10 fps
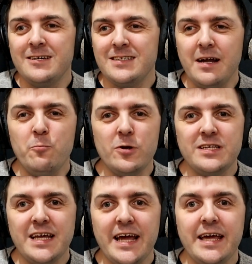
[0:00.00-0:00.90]
some would
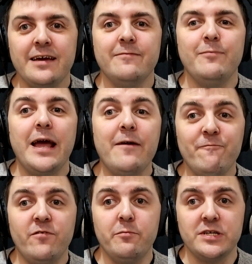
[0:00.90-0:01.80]
say
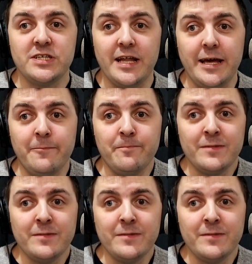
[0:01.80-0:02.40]
infamously.